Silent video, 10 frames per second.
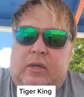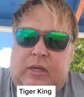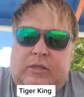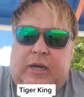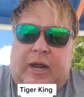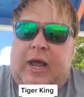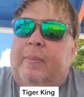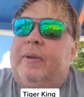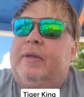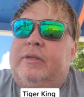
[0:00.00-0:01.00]
It's going to
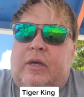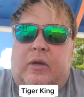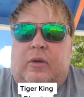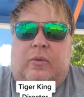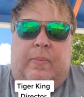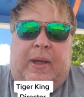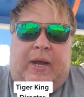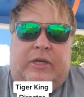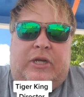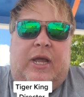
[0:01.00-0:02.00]
happen. So
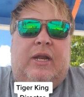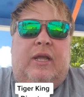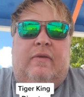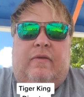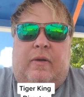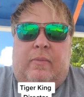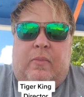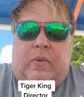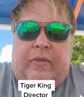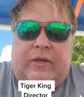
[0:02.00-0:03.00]
Rebecca Chaiklin
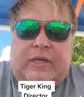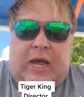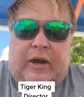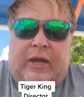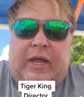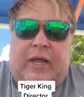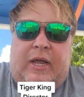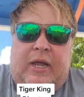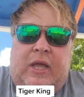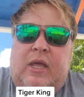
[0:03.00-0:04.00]
from one of the Tiger
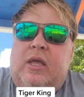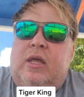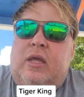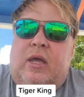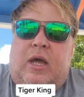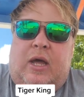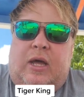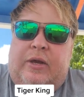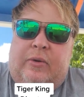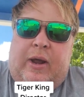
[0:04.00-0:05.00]
King
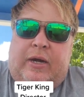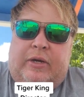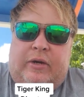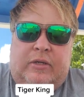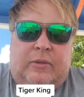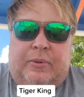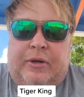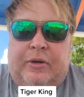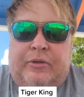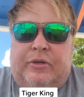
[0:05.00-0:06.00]
uh, directors and
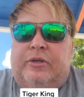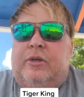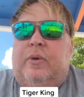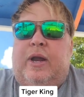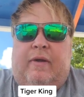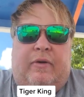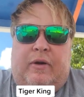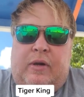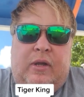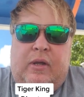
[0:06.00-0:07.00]
producers and
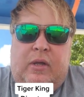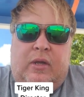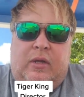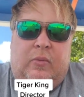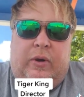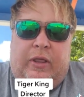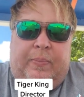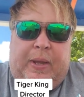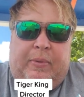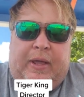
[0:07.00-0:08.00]
whatever, one of
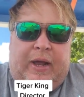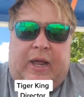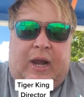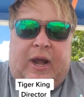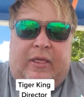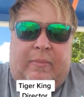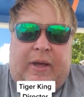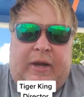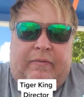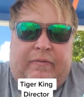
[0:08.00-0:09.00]
the people that got a lot of the
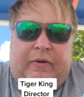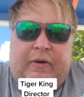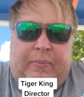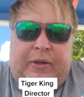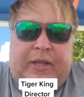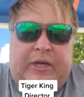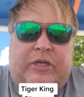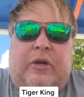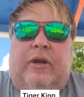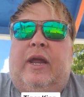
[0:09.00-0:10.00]
money for putting that
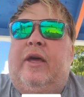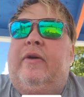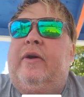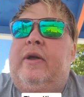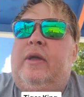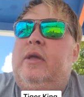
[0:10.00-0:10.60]
show together.